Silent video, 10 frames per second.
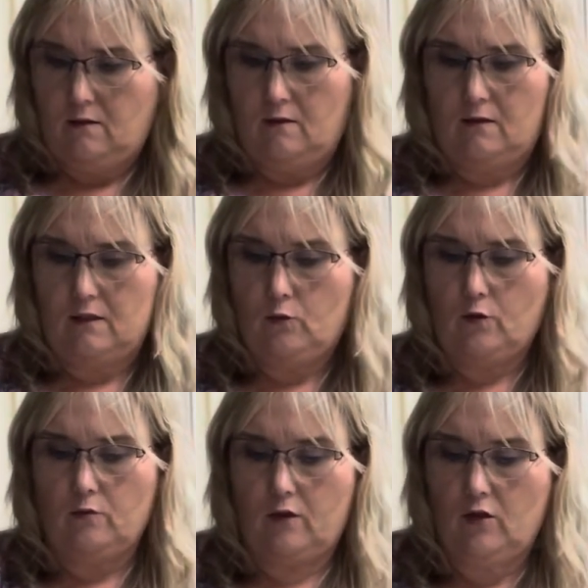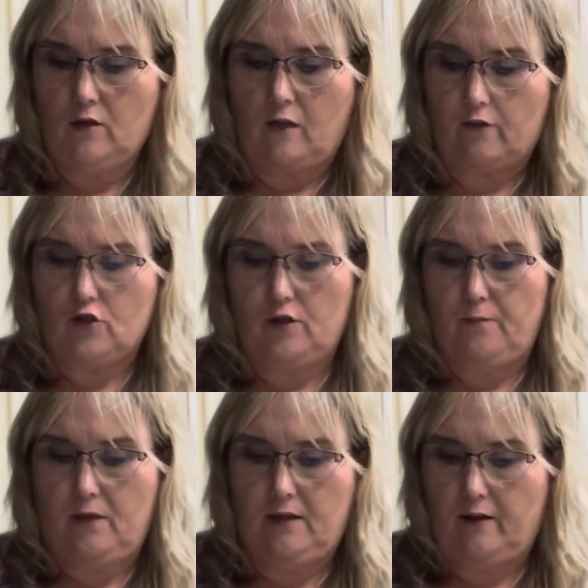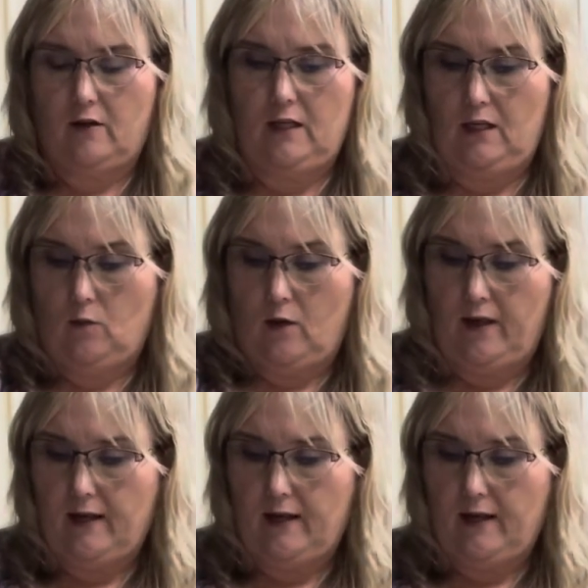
Because we're going to cook our shrimp in there anyway.